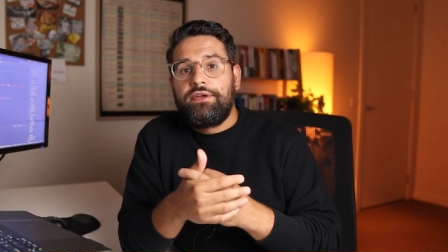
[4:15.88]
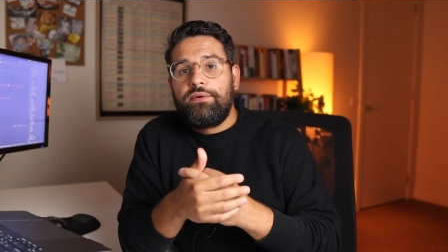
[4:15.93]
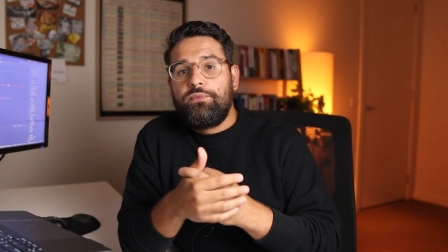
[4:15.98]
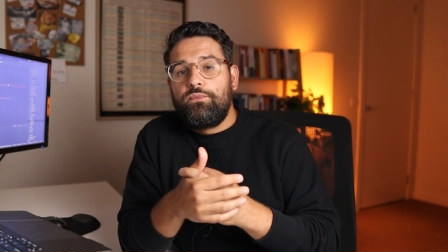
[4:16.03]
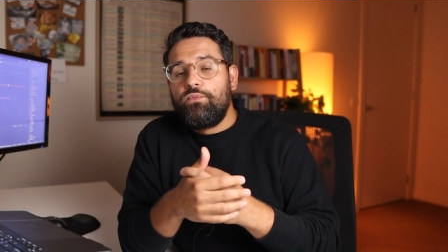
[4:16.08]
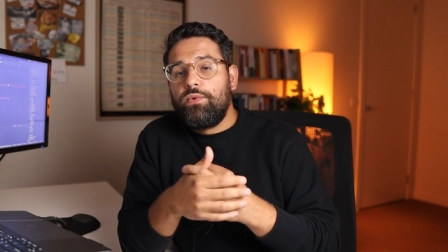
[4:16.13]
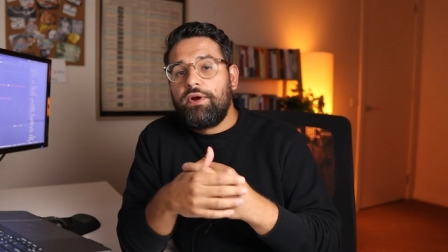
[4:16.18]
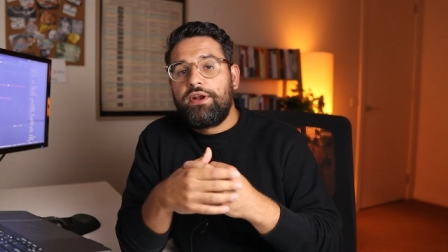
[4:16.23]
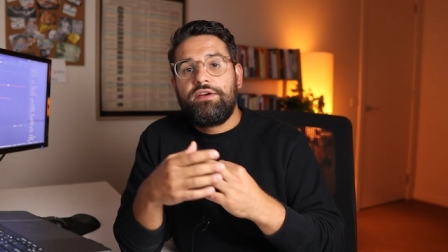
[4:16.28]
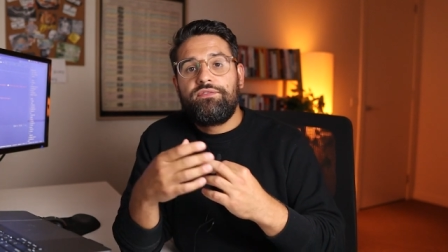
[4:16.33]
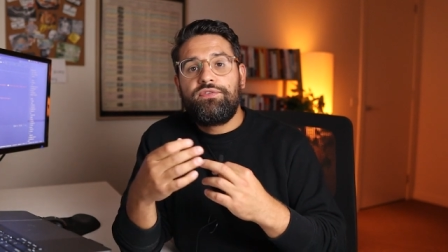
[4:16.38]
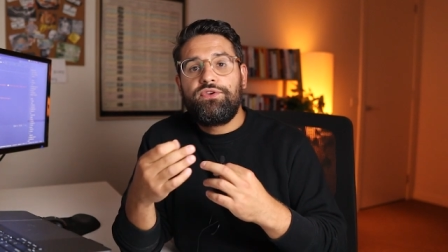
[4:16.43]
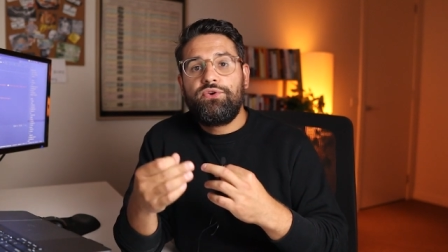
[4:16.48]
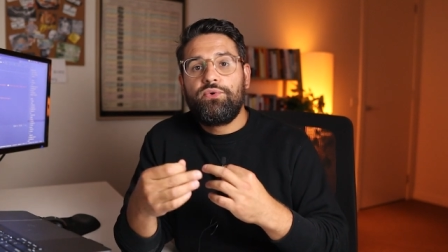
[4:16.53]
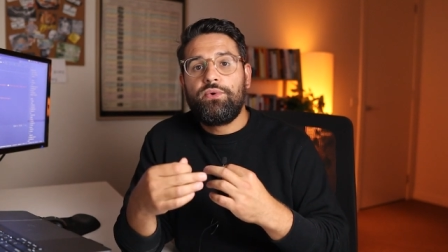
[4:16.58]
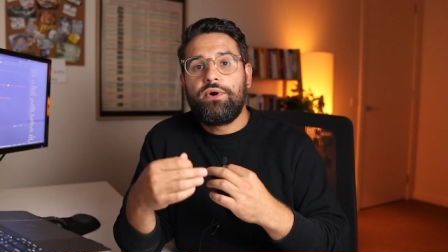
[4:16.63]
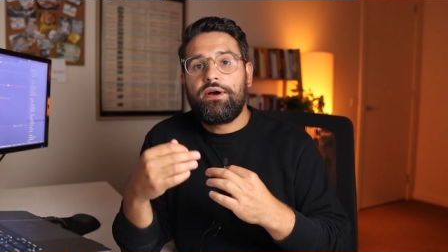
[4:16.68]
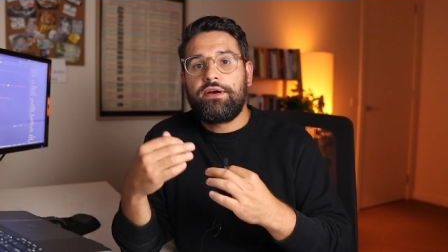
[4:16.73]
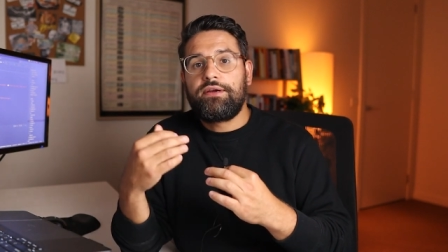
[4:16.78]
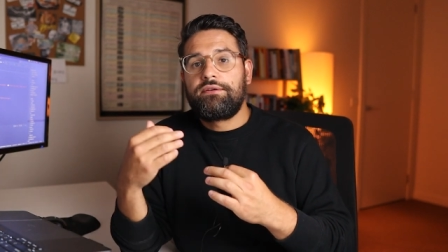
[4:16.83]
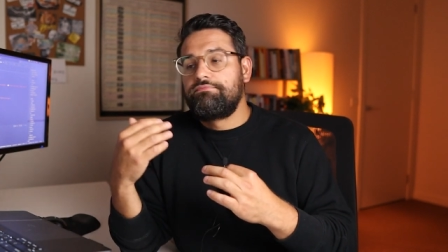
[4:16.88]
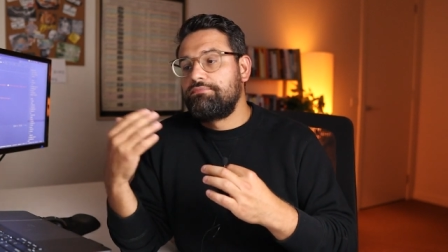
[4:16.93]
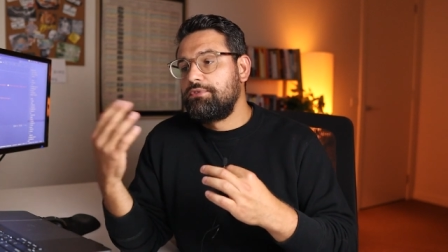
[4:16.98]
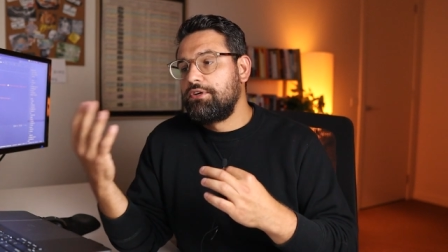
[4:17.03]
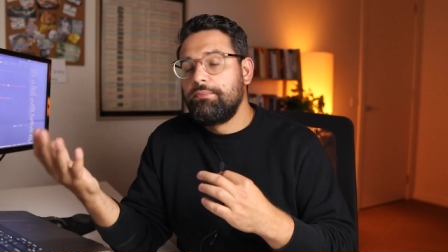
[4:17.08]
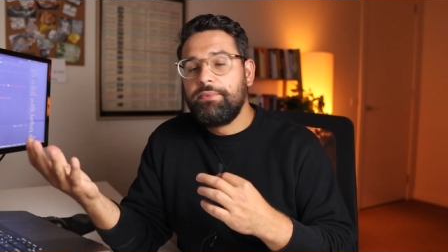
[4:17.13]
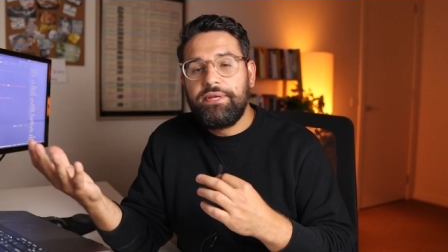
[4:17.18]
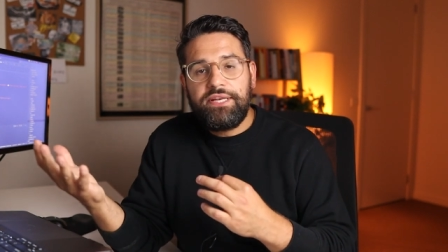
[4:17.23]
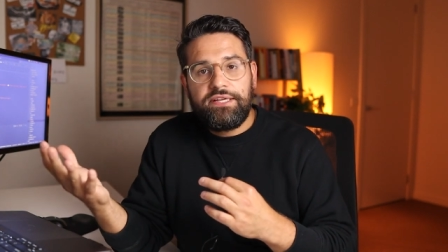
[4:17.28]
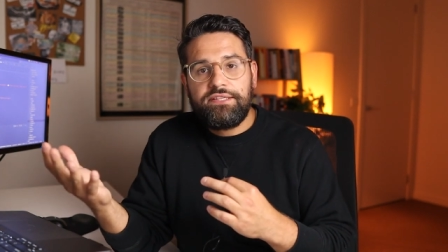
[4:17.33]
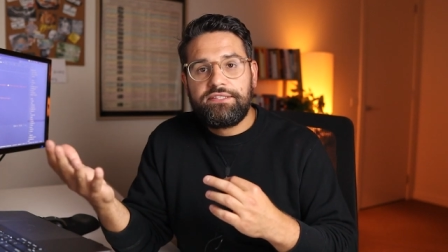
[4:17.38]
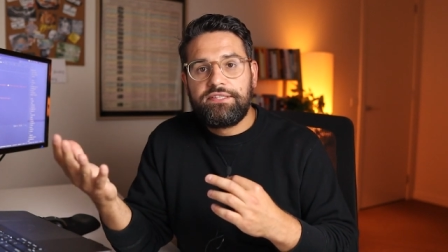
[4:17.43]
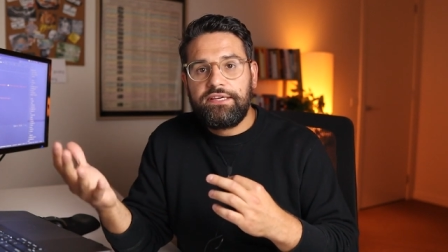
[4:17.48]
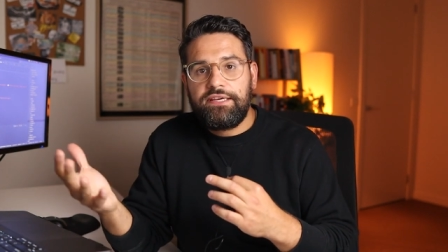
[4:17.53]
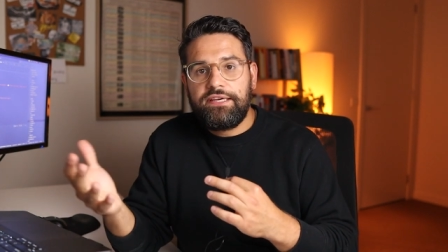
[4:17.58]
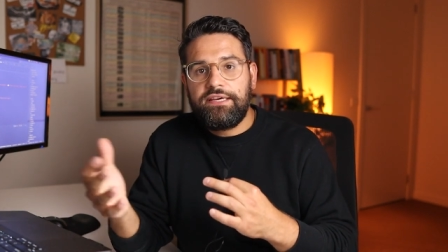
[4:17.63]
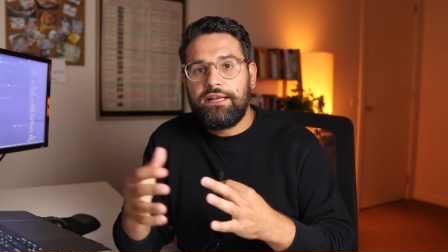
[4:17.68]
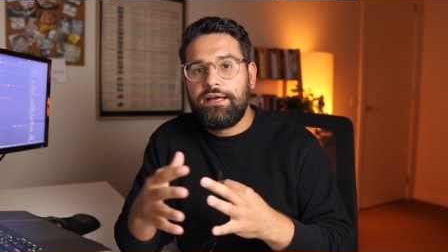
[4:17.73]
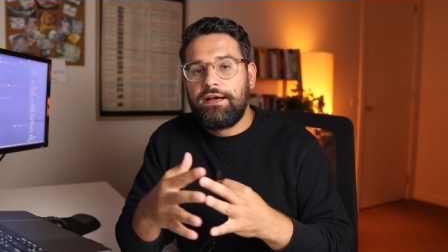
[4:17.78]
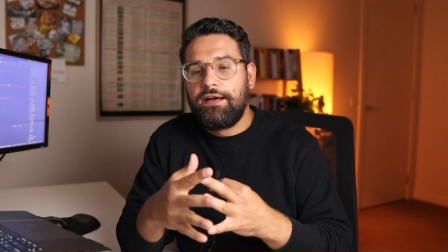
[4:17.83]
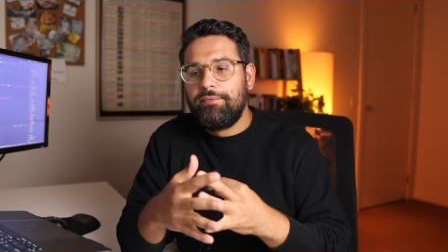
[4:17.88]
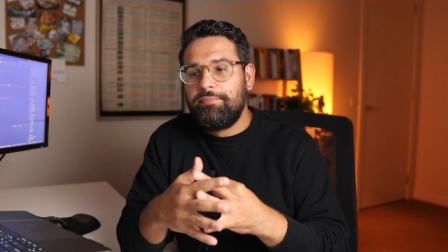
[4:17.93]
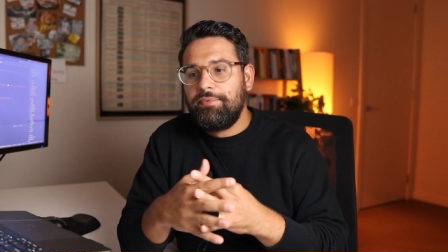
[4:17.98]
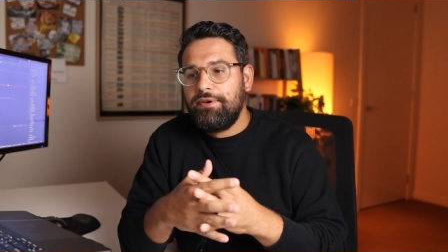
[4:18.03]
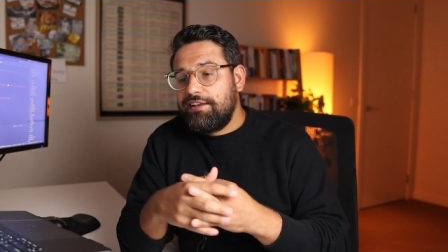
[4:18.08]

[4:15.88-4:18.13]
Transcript: that whatever you are committing to GitHub,